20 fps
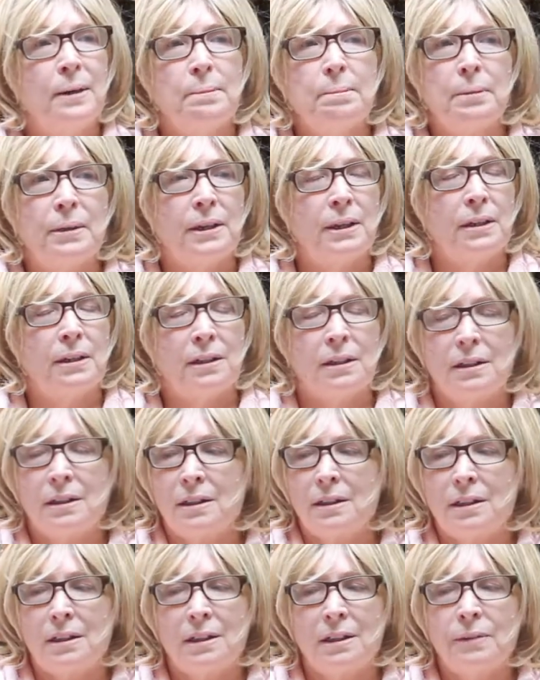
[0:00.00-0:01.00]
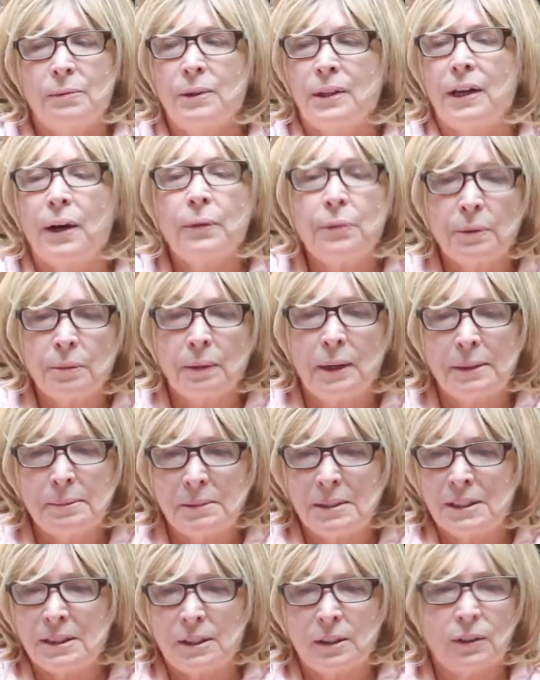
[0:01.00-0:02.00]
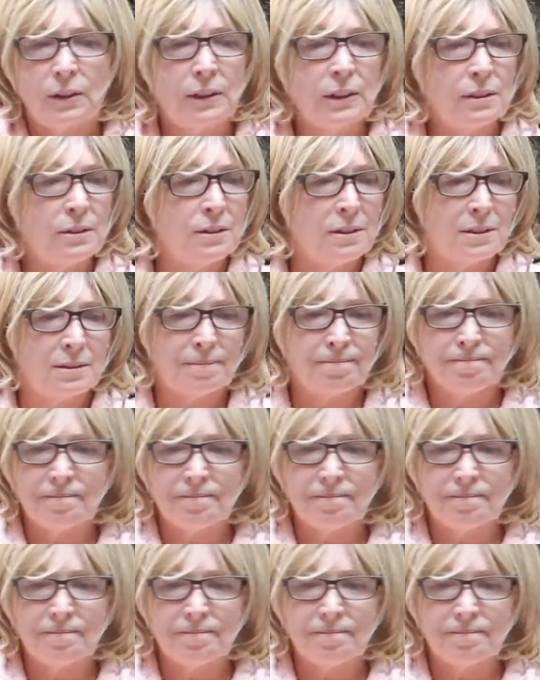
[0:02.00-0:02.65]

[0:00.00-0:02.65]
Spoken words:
but without the right materials,